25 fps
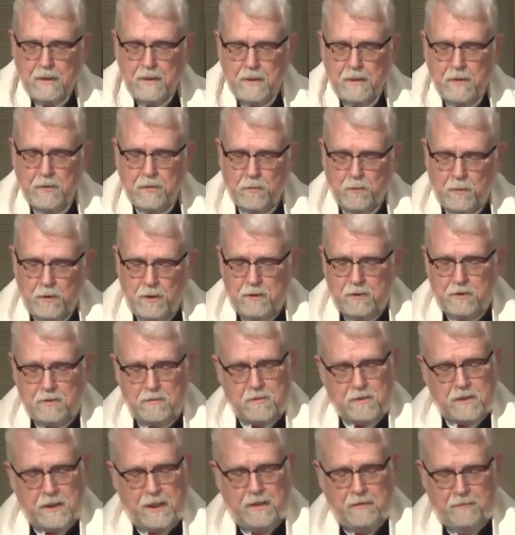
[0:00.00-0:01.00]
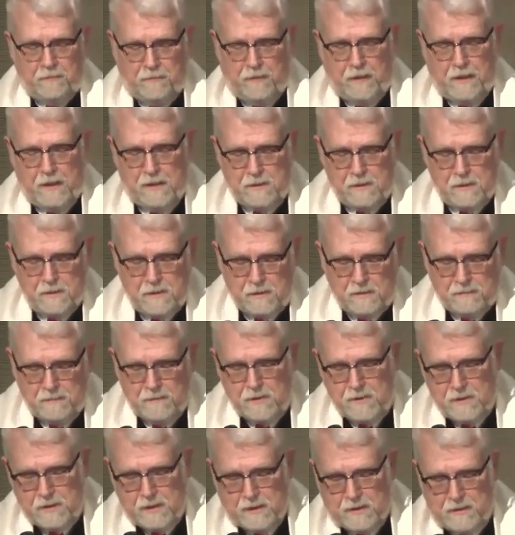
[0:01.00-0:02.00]
In the words of St. Francis of
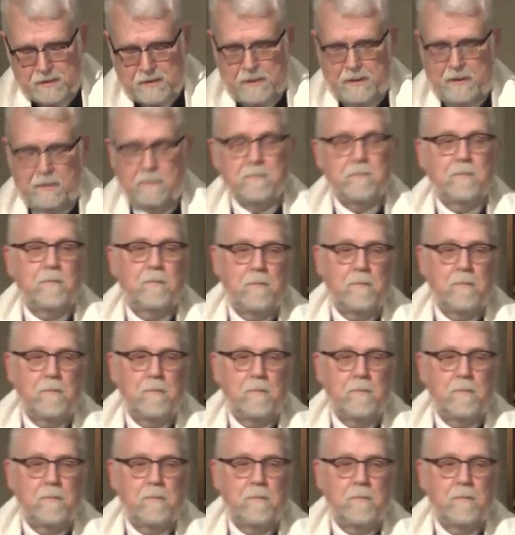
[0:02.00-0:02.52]
Assisi,